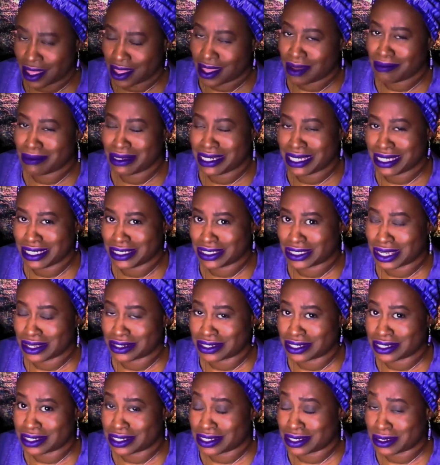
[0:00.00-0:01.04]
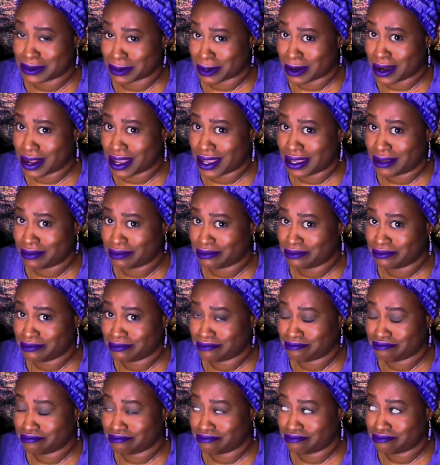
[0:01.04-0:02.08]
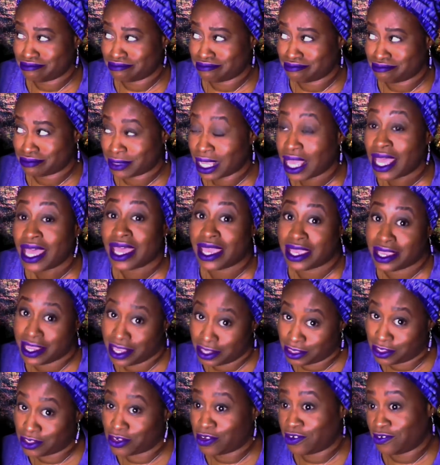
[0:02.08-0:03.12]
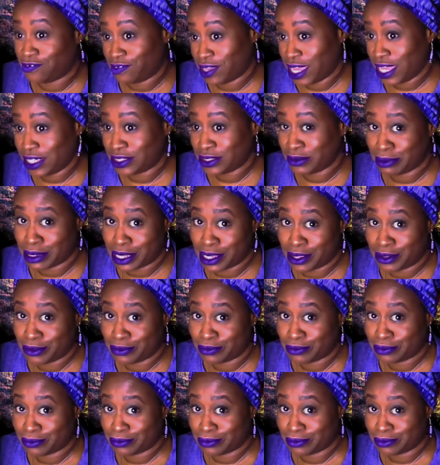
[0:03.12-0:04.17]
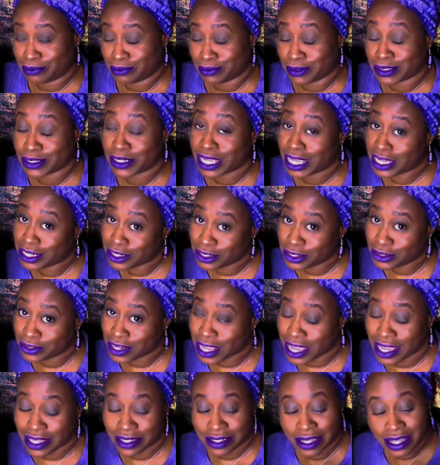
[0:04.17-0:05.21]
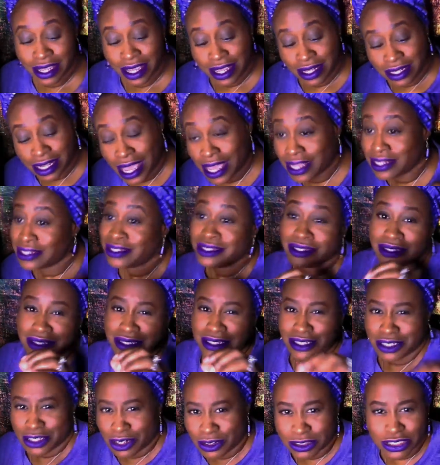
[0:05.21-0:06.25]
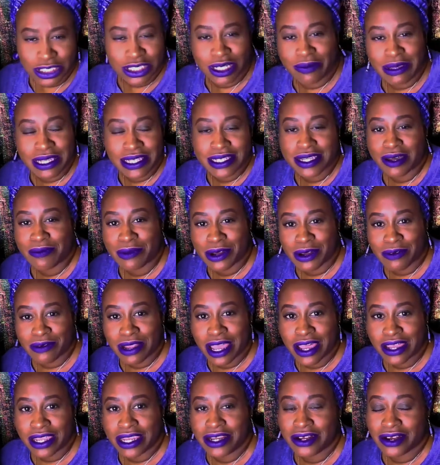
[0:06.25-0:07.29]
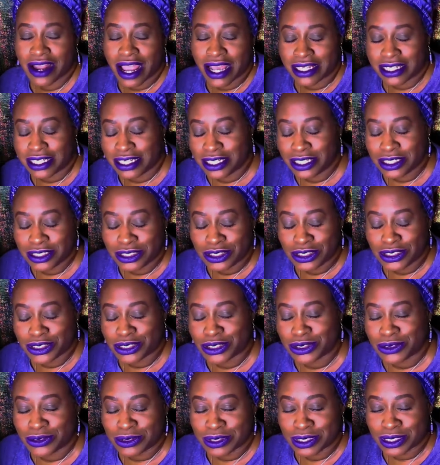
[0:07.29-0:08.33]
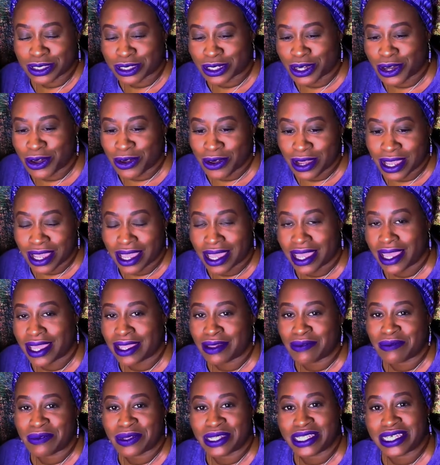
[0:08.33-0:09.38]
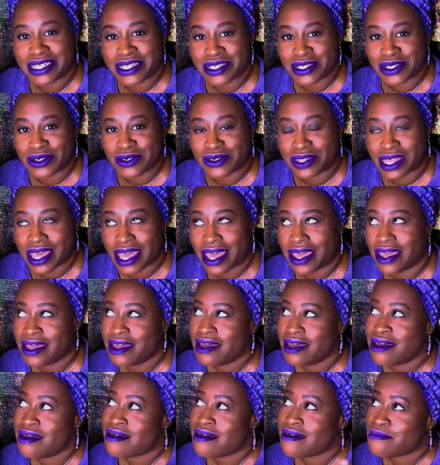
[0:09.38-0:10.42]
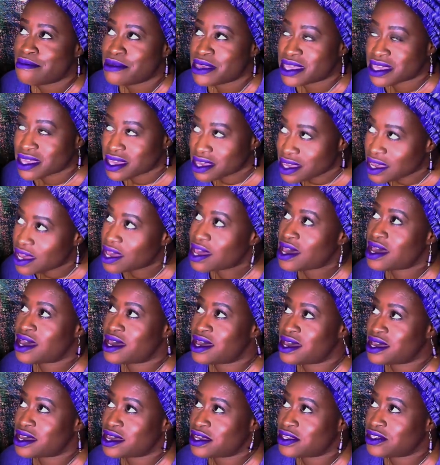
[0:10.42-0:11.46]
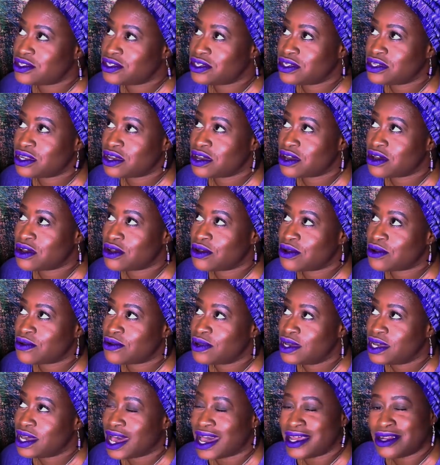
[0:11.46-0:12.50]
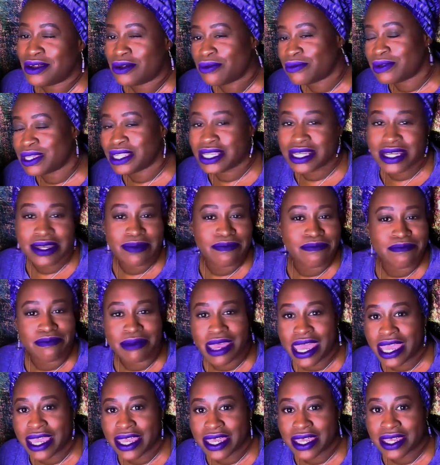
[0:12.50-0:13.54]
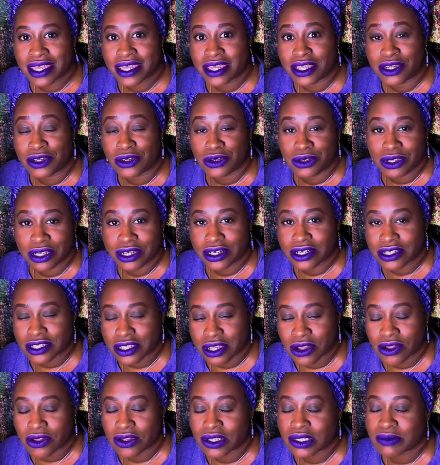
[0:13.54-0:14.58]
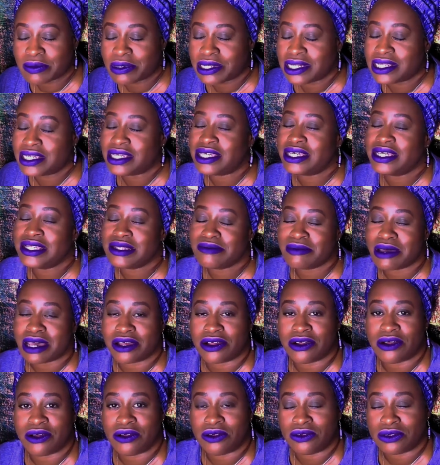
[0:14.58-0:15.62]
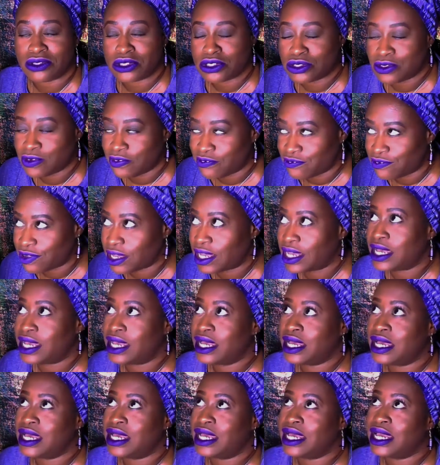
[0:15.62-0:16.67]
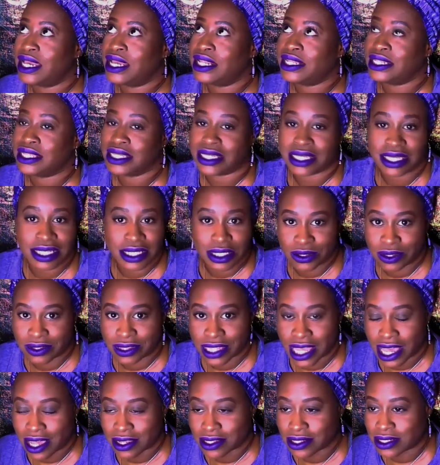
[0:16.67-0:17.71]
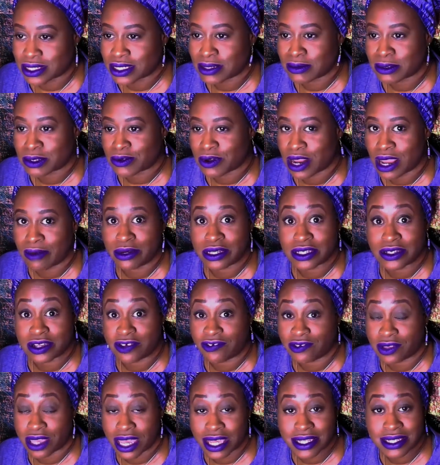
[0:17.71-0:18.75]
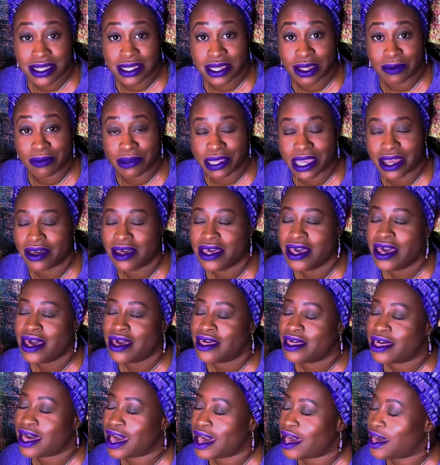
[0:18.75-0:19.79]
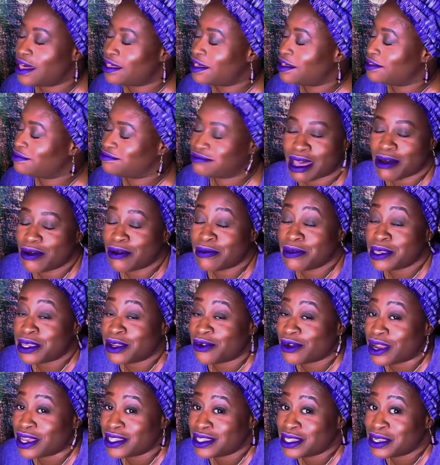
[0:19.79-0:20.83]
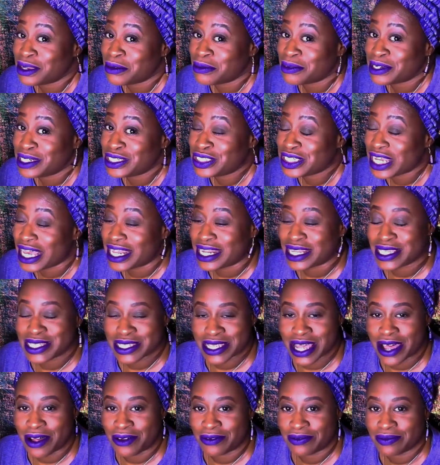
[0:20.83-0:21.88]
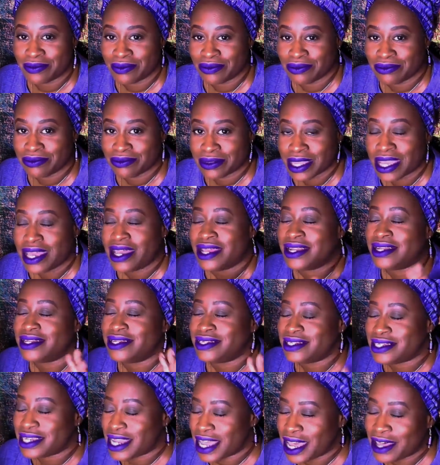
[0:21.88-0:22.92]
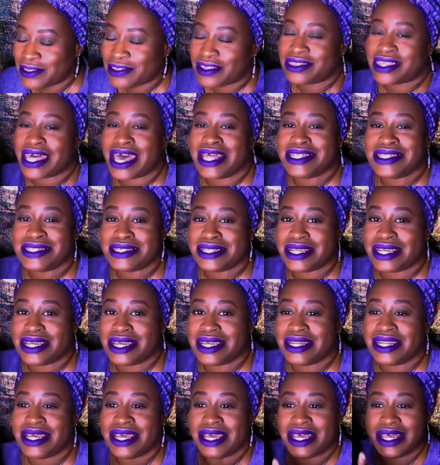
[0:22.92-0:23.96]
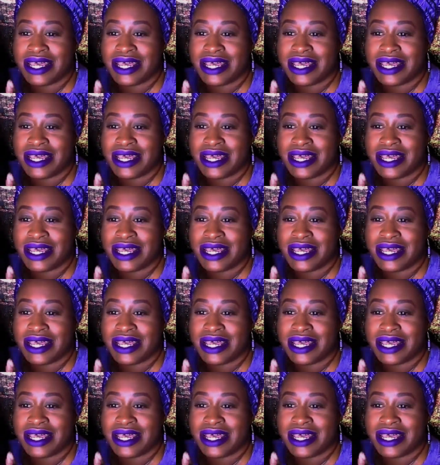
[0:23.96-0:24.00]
I'm gonna need y'all to subscribe and hit the notification bell. So can you do that? That, you know, should be somewhere around here. I need you to go ahead and please do that, because, you know, I don't really make New Year's goals, but it is my goal to finally get to 1,000 subscribers. So if you guys can help me out, that would be greatly appreciated. So now that that's done,